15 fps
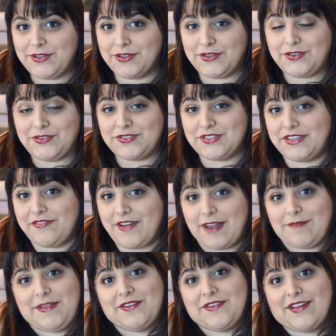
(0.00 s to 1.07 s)
You'll usually
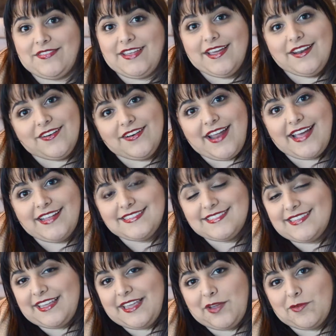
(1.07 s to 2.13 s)
find me around the internet
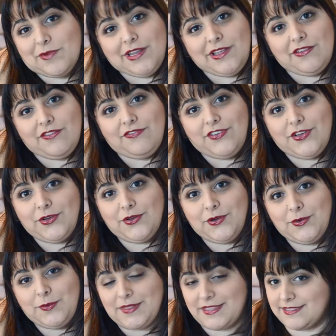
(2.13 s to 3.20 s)
slinging real
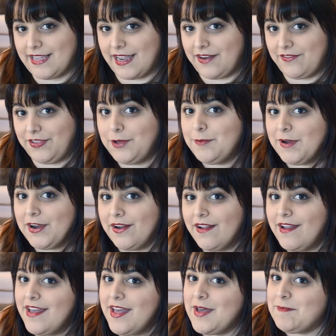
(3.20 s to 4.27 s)
food with a side of humor,